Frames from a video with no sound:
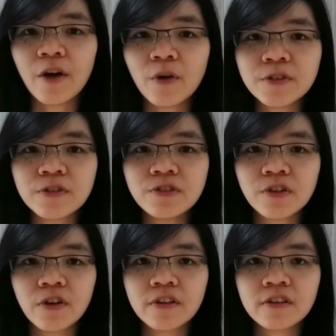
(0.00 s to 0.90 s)
I also
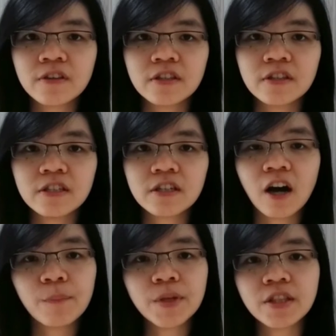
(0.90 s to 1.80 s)
joined the
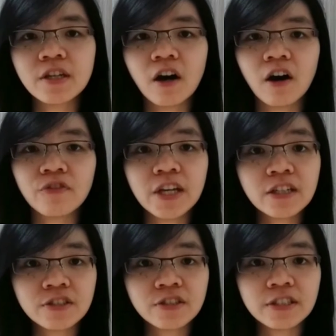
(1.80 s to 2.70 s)
committee of
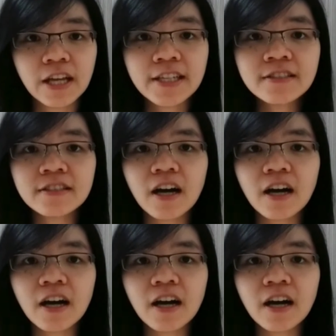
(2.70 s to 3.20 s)
English Days.